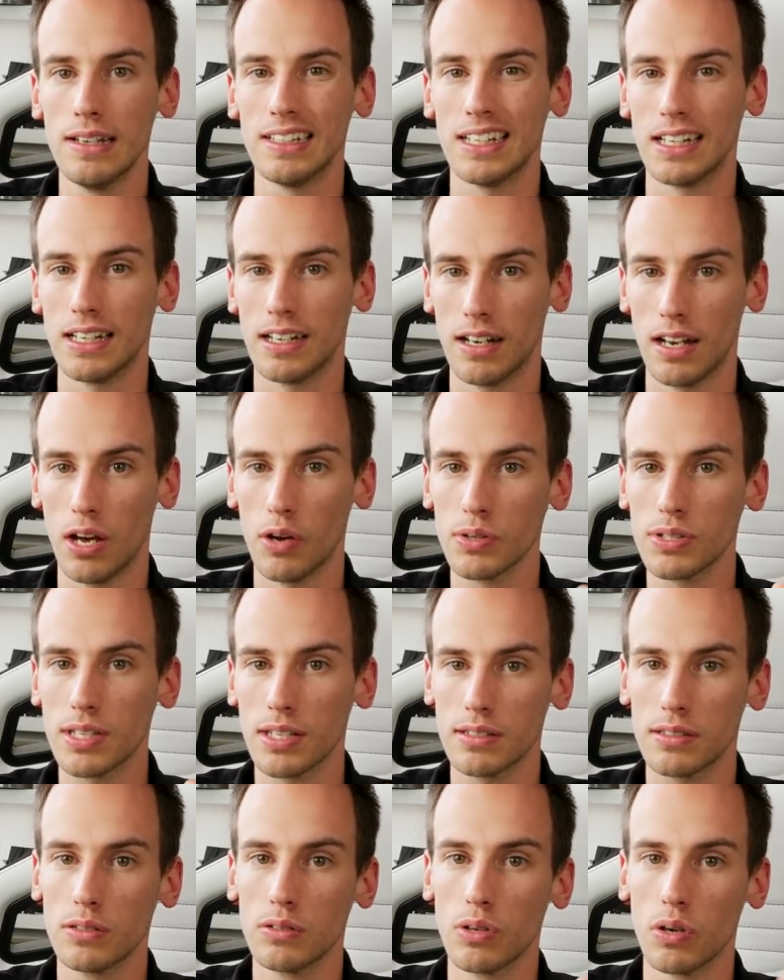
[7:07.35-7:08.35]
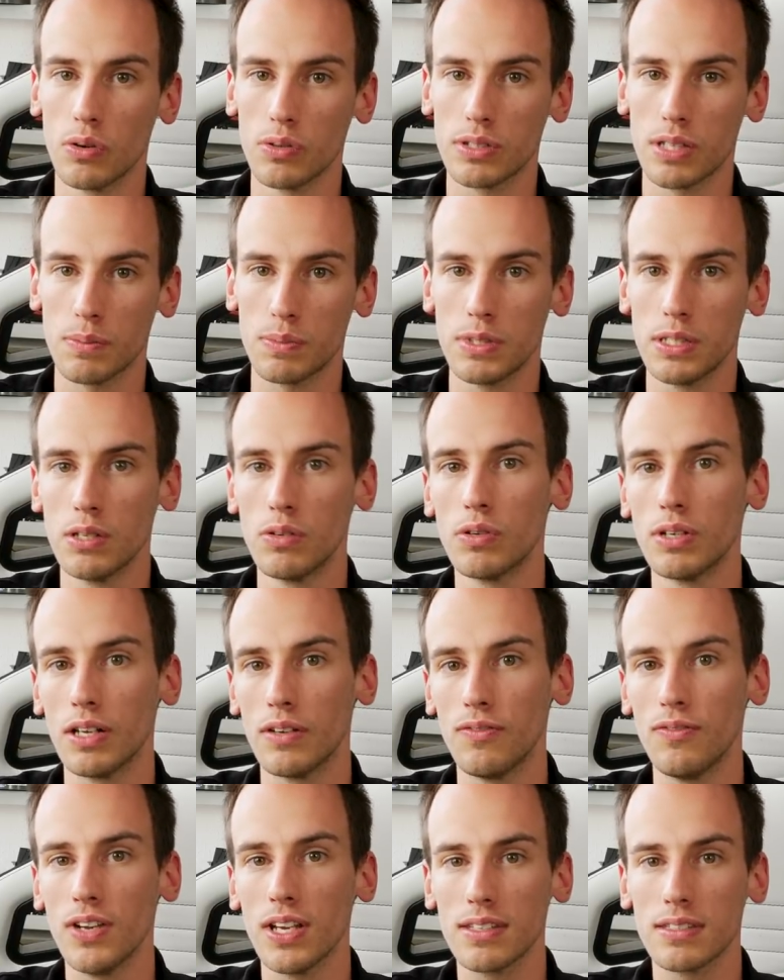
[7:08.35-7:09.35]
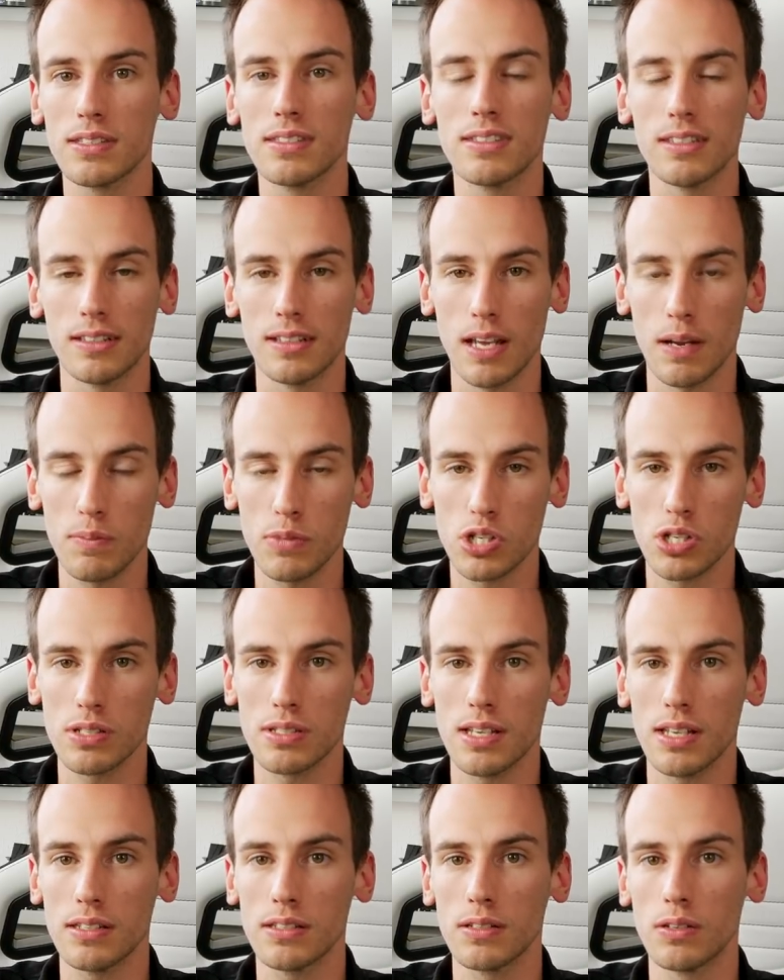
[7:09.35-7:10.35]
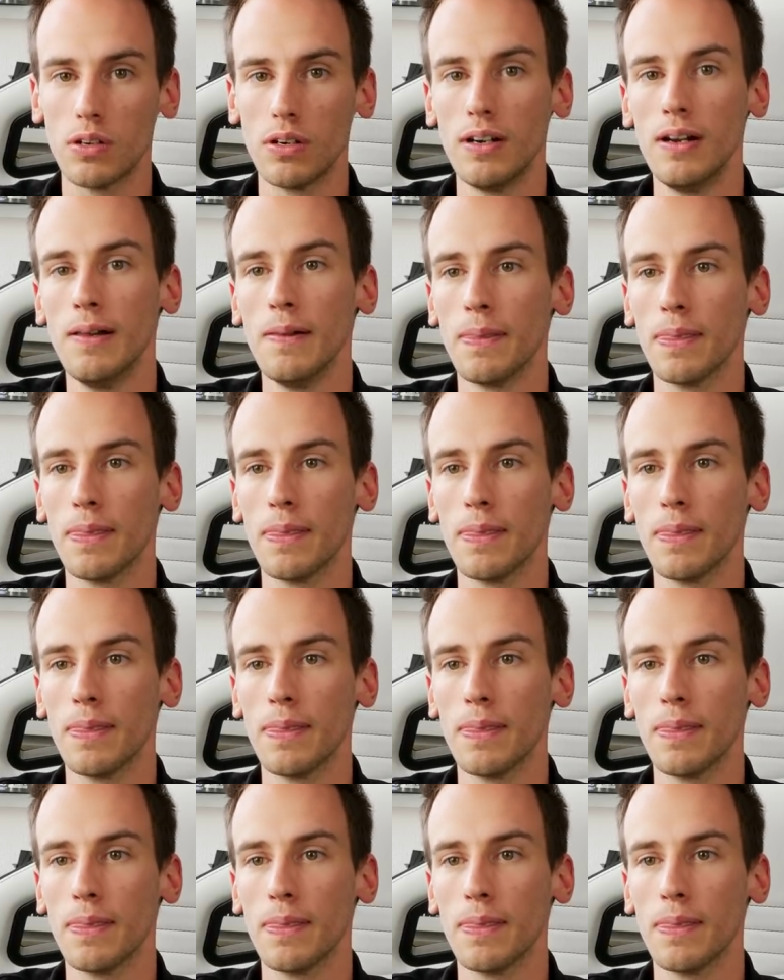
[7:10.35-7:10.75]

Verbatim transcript: that allows us to go sub-zero that fixes the temperature sensor.